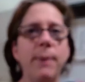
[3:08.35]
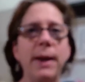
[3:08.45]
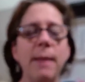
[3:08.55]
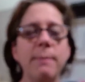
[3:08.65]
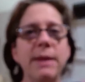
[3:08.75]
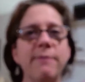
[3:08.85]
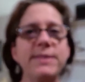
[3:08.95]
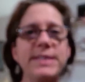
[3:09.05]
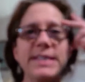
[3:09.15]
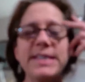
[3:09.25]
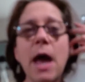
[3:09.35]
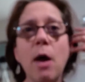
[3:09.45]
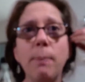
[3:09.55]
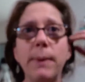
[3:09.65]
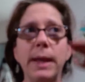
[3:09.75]
But I mean, if this is
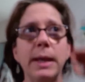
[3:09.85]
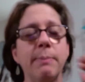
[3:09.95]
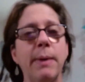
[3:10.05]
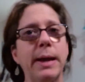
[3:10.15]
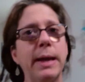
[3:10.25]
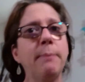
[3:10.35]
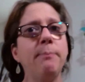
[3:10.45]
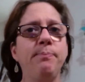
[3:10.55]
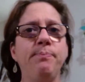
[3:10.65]
helping anybody,